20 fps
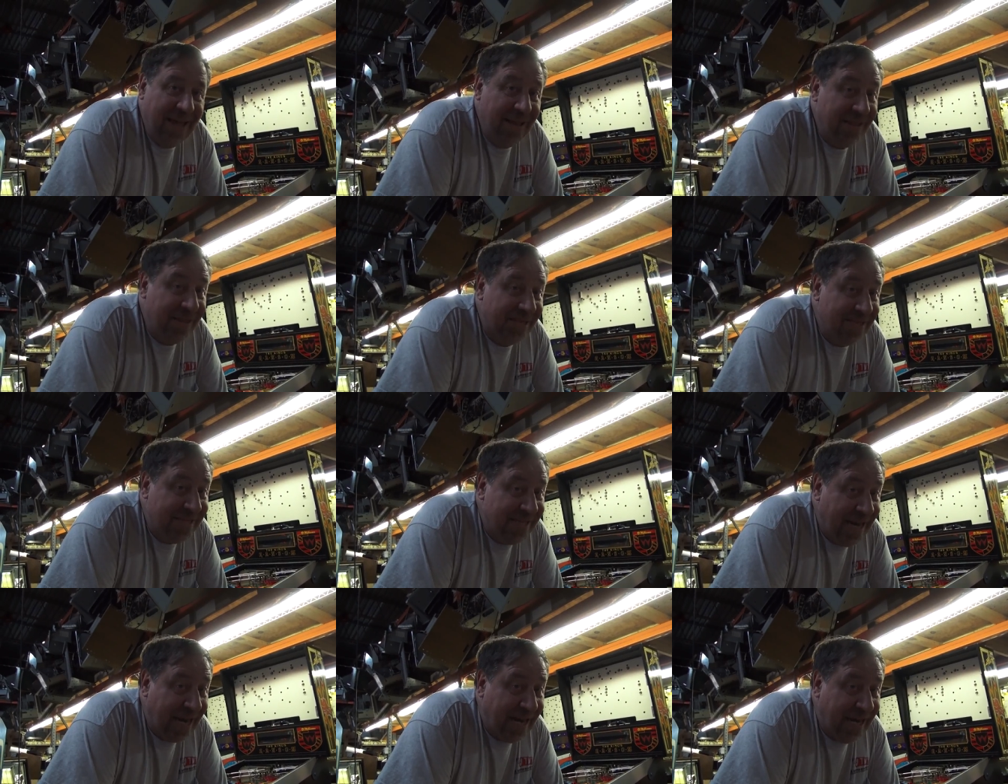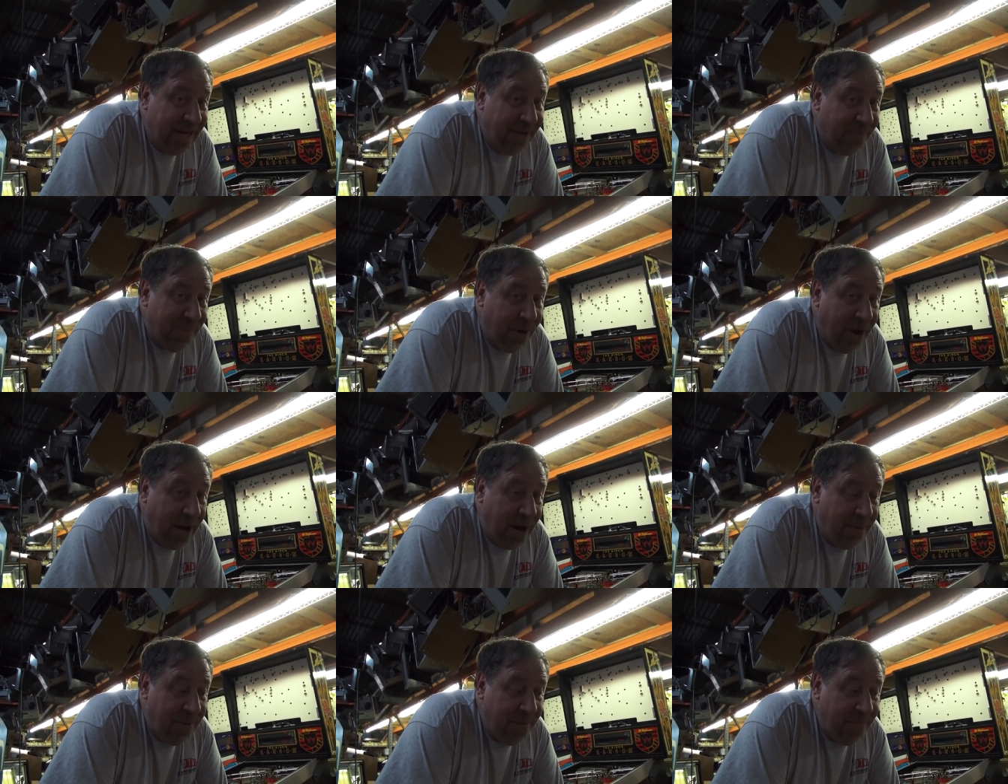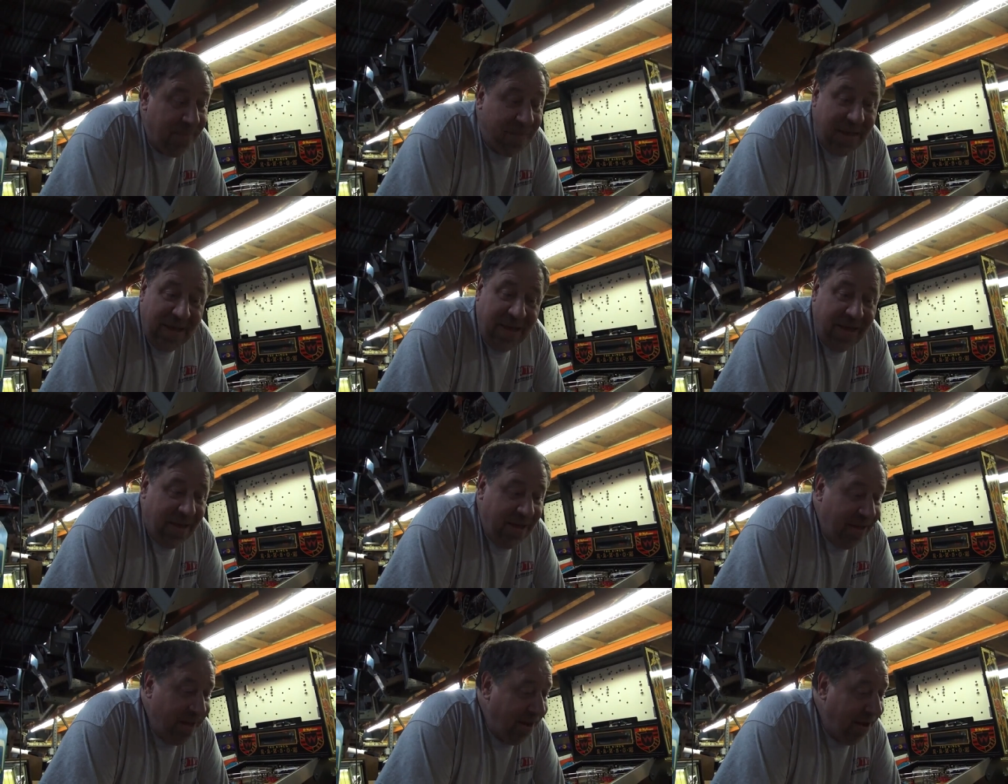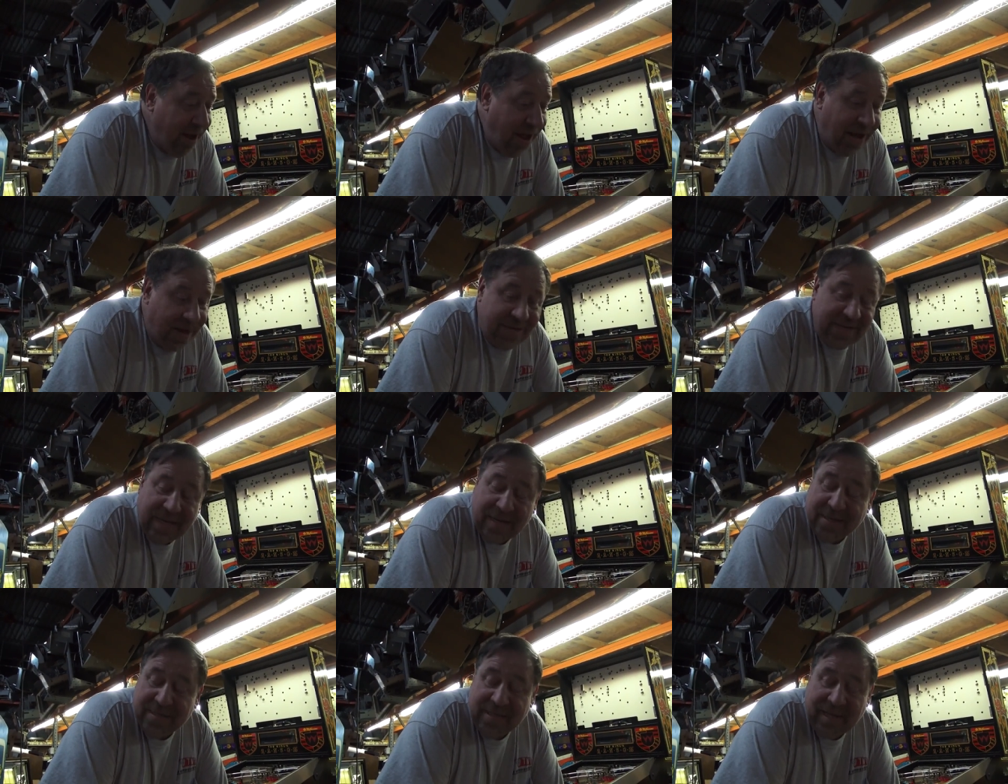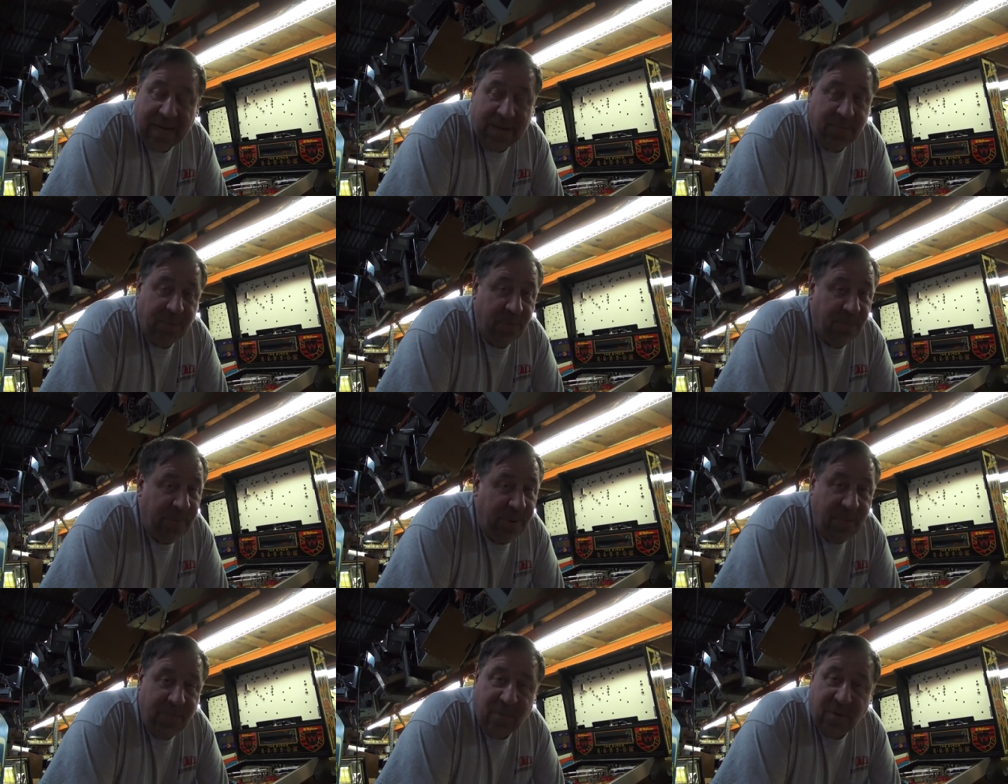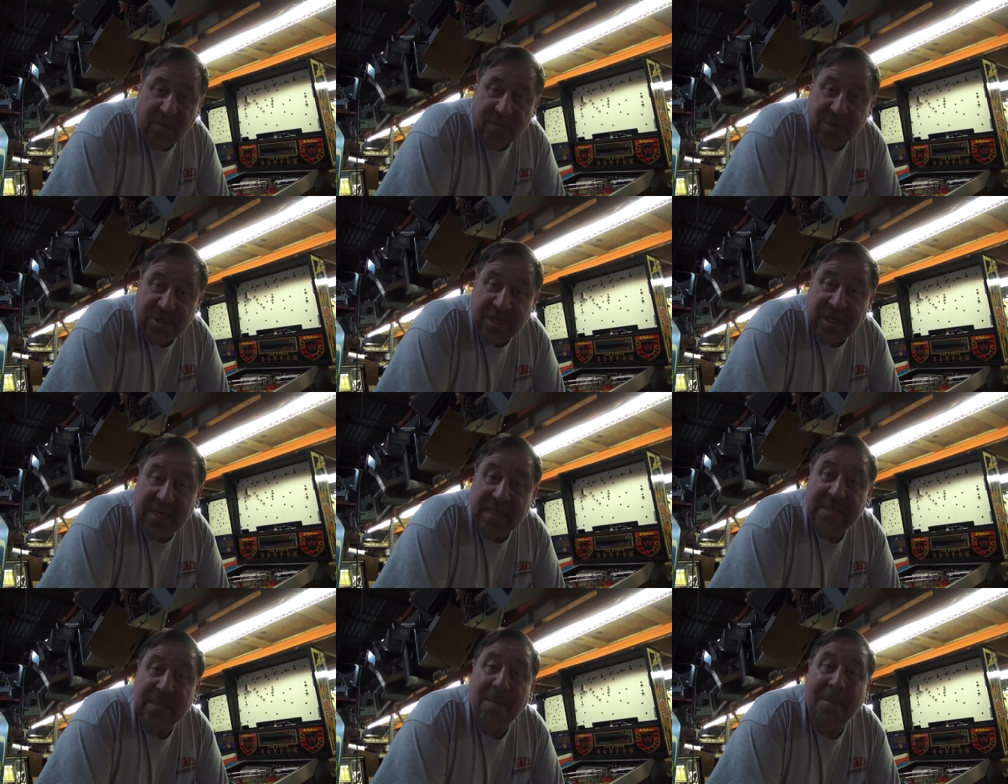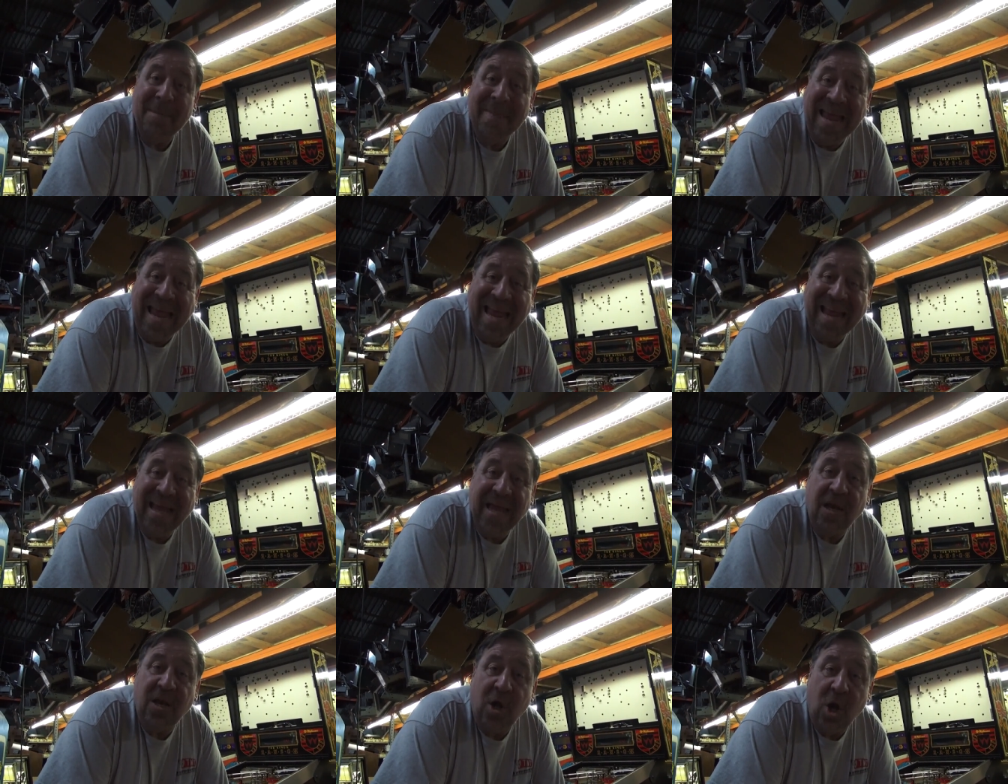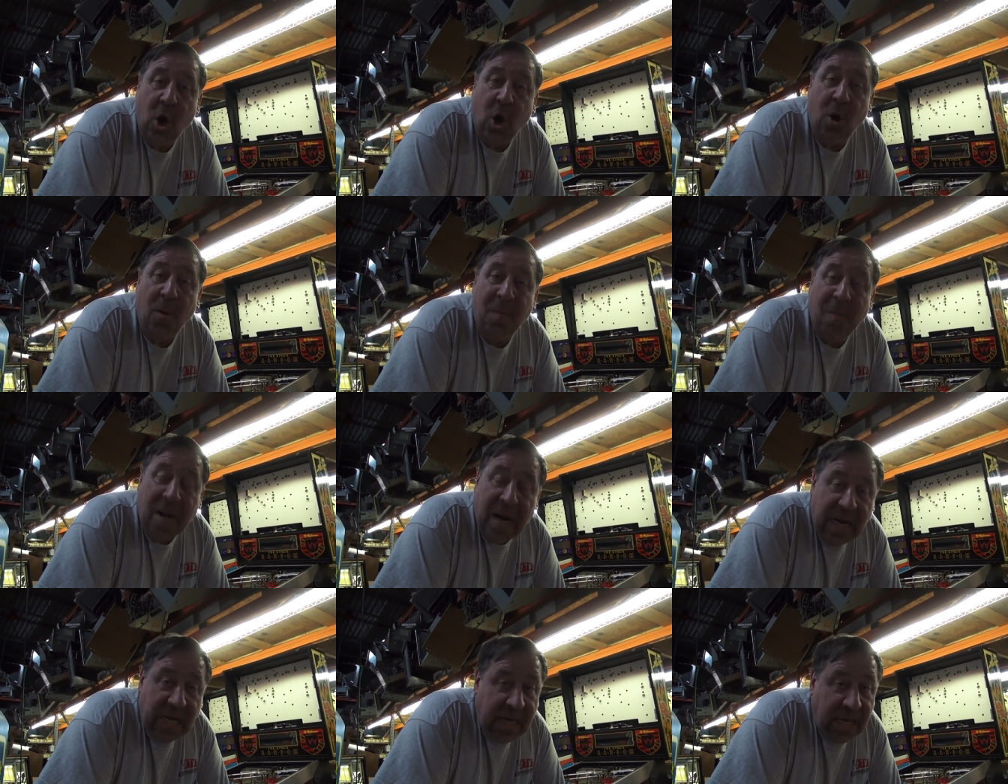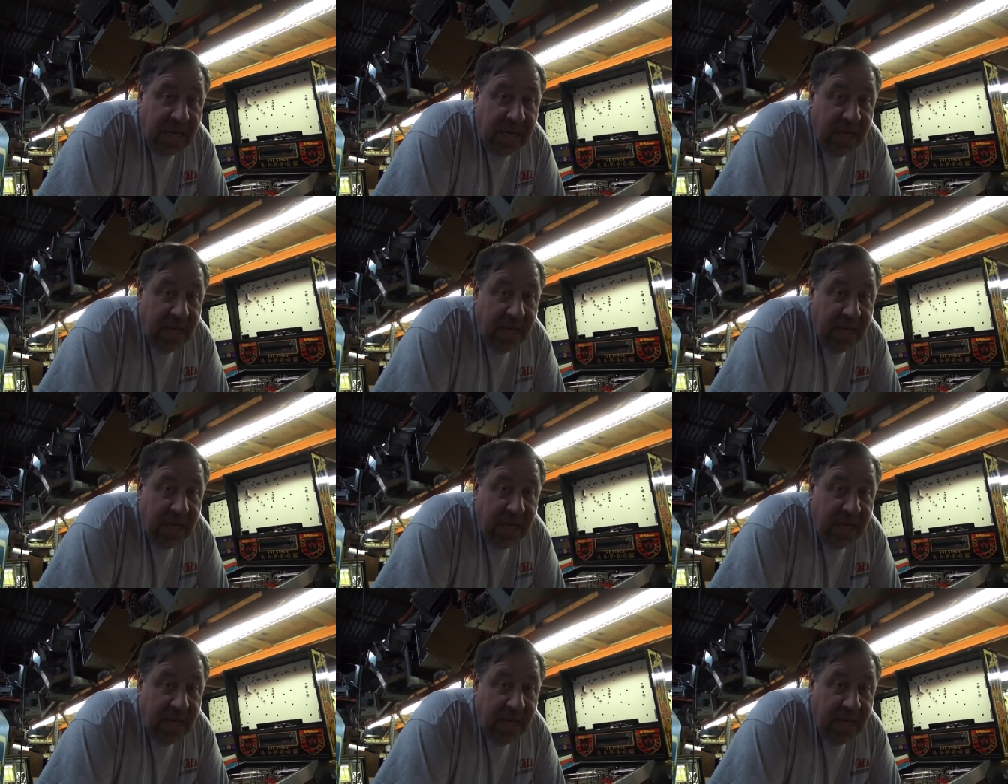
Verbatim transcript: The second problem, cocktail table pinball machines make no money.